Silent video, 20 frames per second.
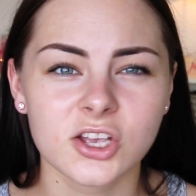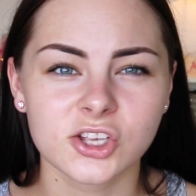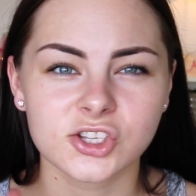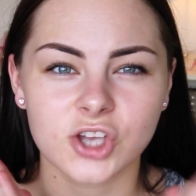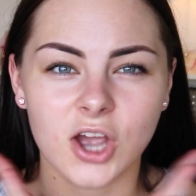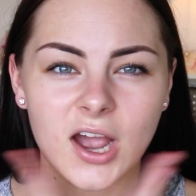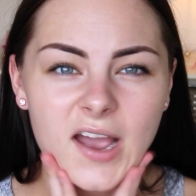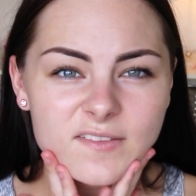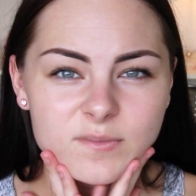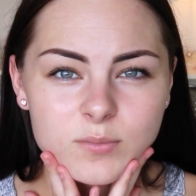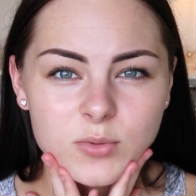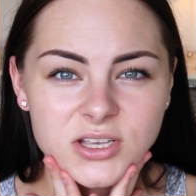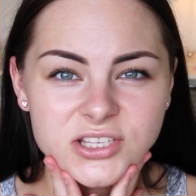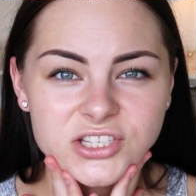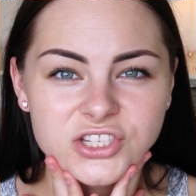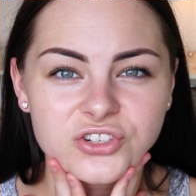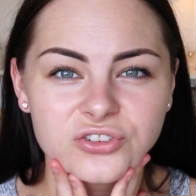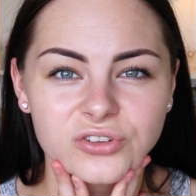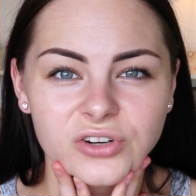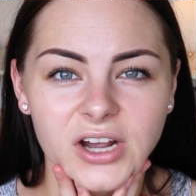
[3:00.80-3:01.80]
So I've
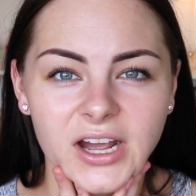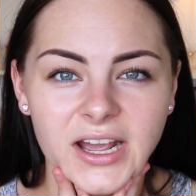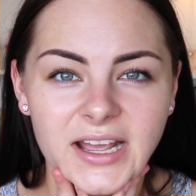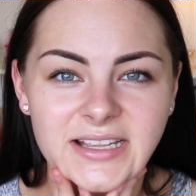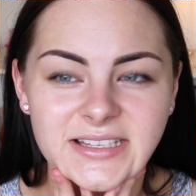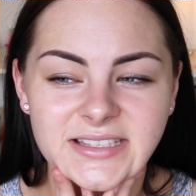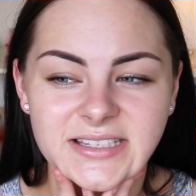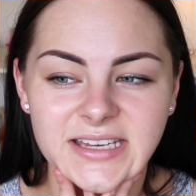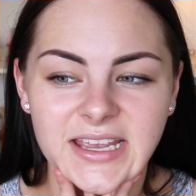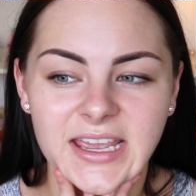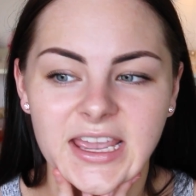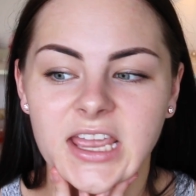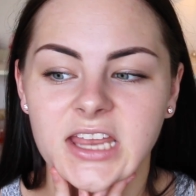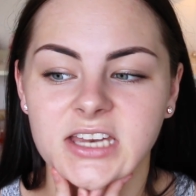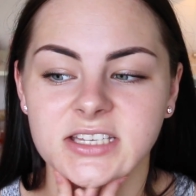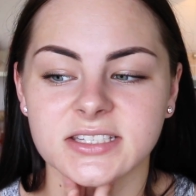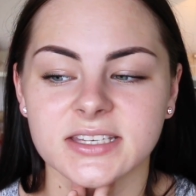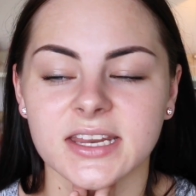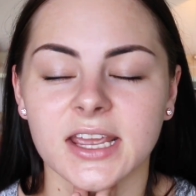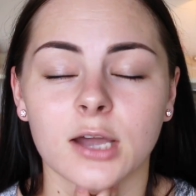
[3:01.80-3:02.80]
moisturized,
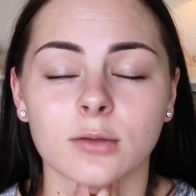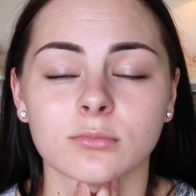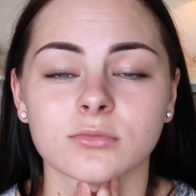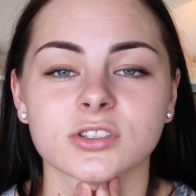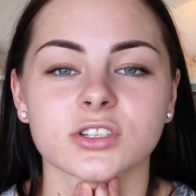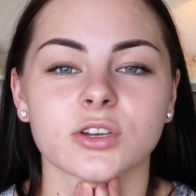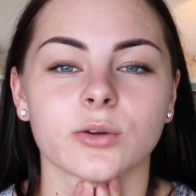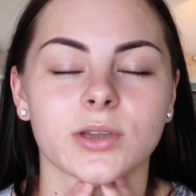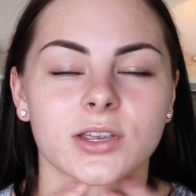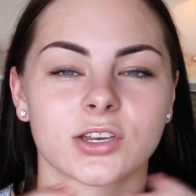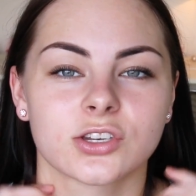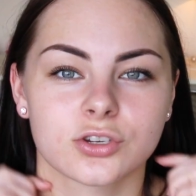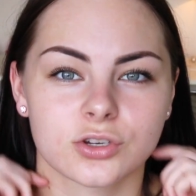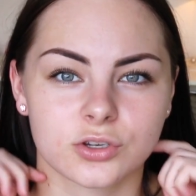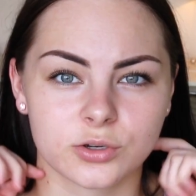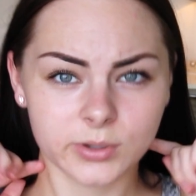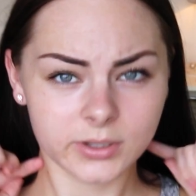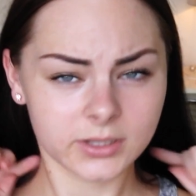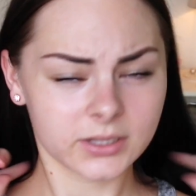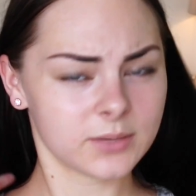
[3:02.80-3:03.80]
and now I'm just going to
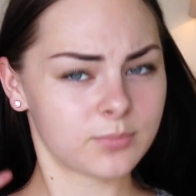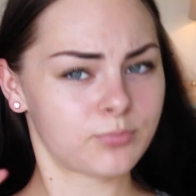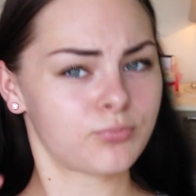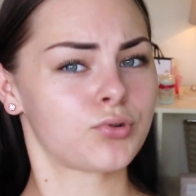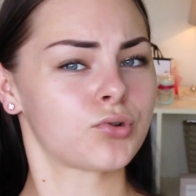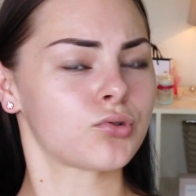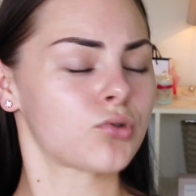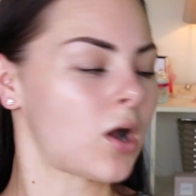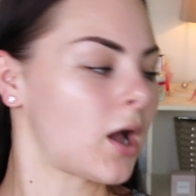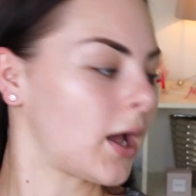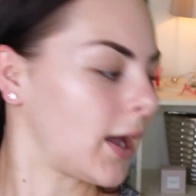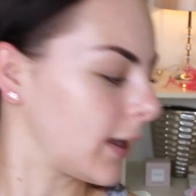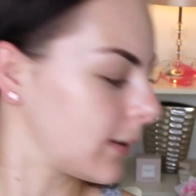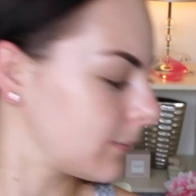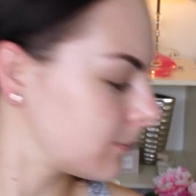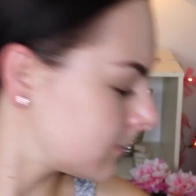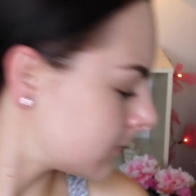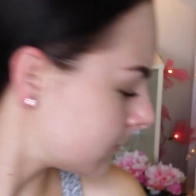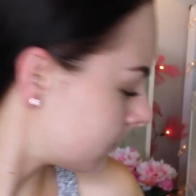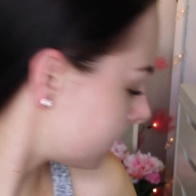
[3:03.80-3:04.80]
quickly
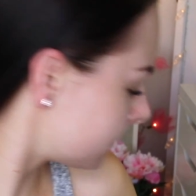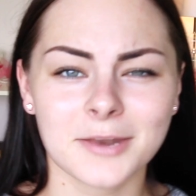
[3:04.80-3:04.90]
prime.